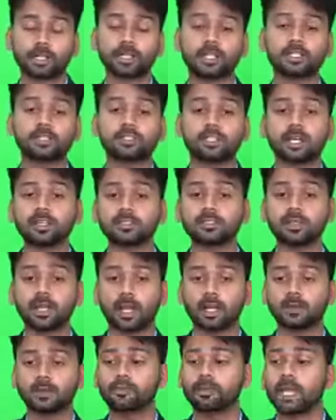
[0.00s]
It is just
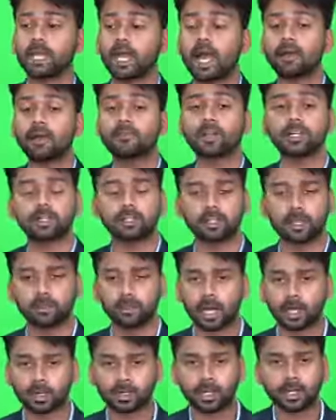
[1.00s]
that we have it in the
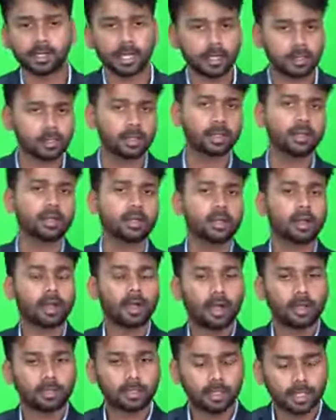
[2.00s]
market, and
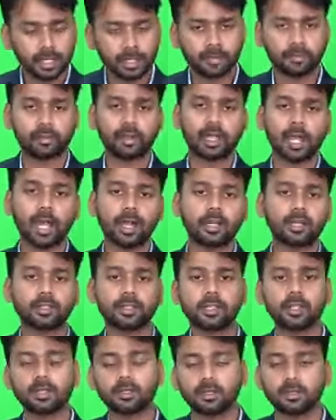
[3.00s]
in
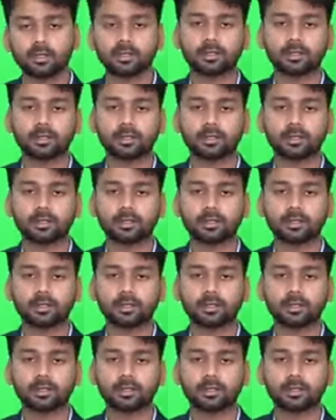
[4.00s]
reality,